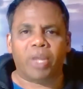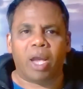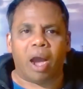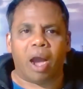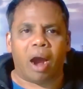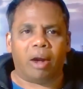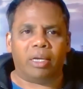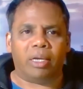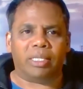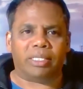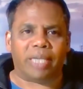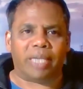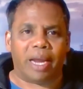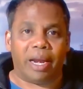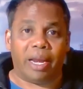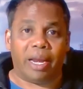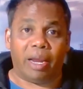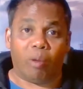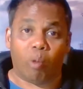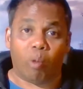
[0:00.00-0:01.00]

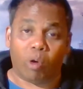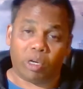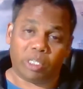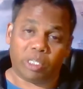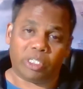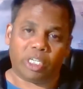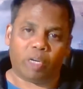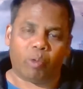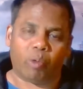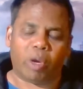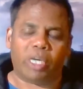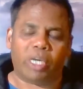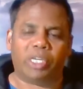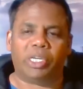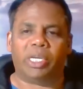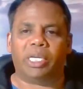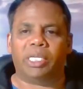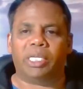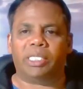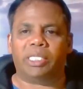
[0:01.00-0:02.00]
understanding what the
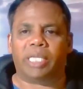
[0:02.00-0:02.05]
situation is.